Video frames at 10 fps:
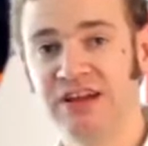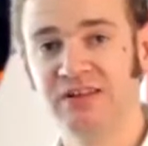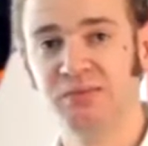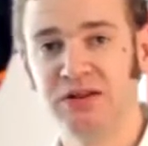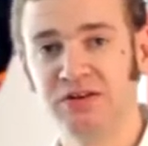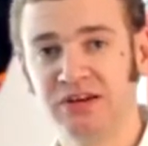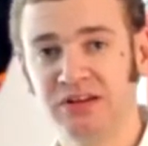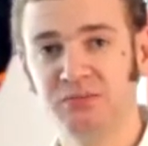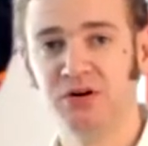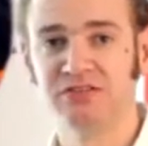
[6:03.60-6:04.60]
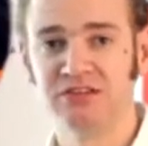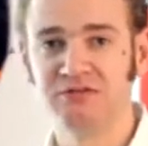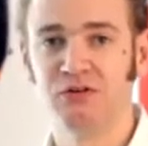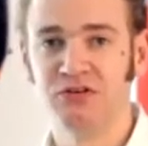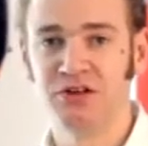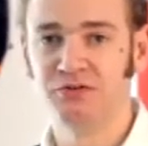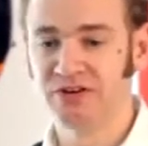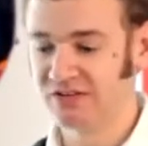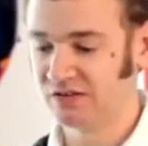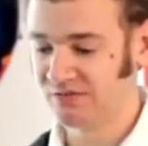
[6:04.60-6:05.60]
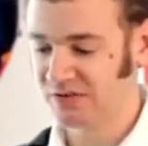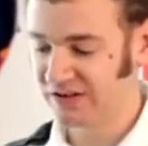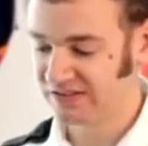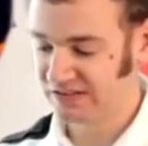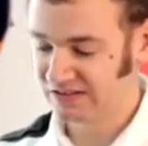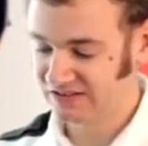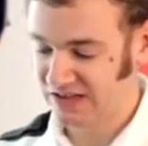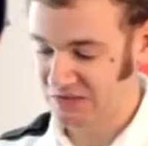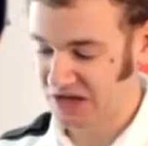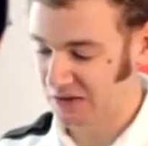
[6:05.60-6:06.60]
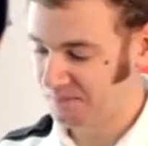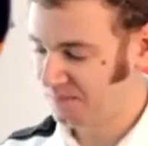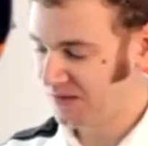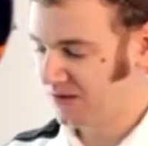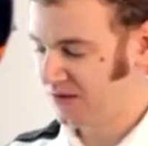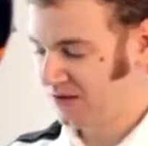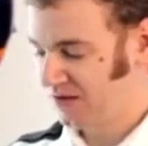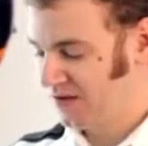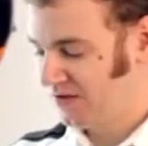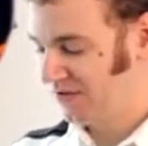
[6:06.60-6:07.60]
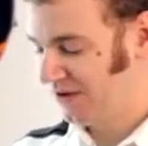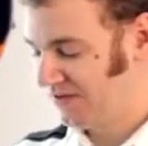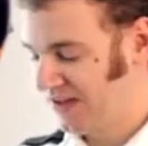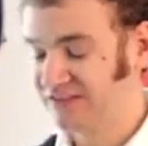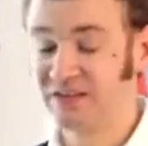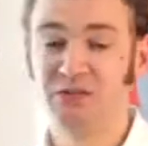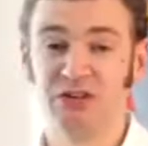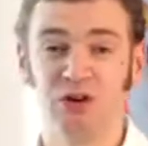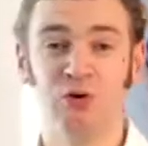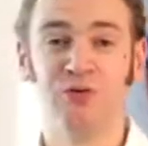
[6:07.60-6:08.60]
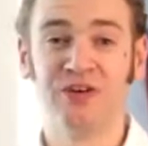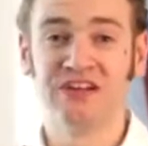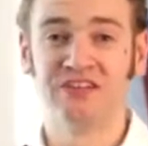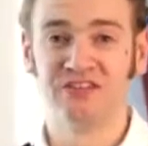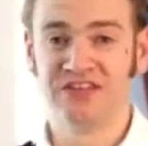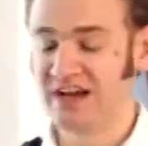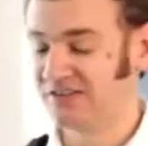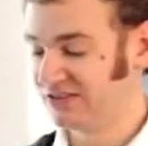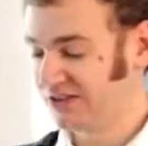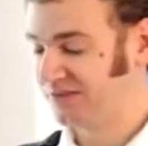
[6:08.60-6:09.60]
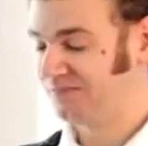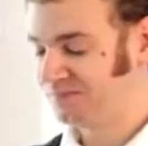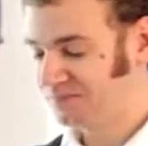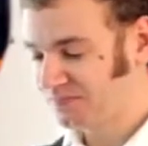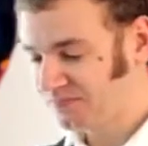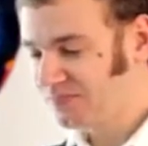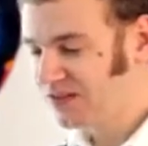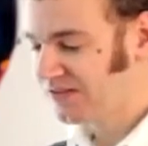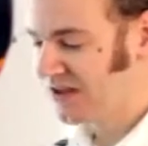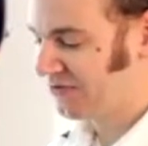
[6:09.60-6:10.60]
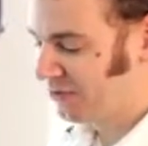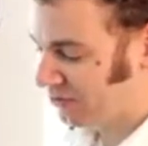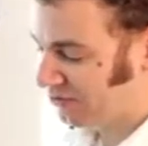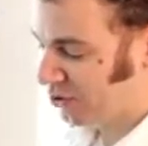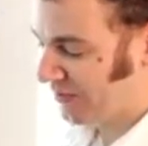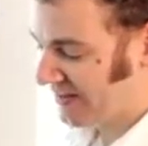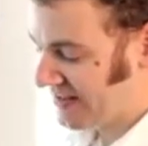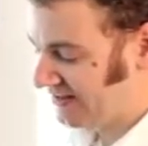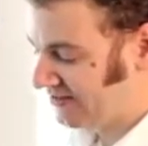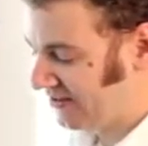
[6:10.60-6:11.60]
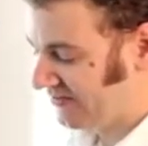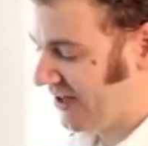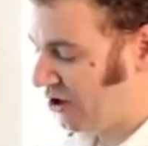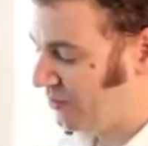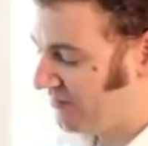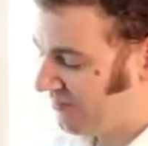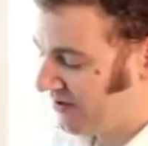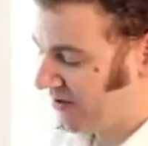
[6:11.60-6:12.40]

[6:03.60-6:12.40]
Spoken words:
you get the pin lock in the box, so you've got no risk of the visor steaming up. So that's some of the cool features on the outside. Next we want to talk about the inside of the helmet.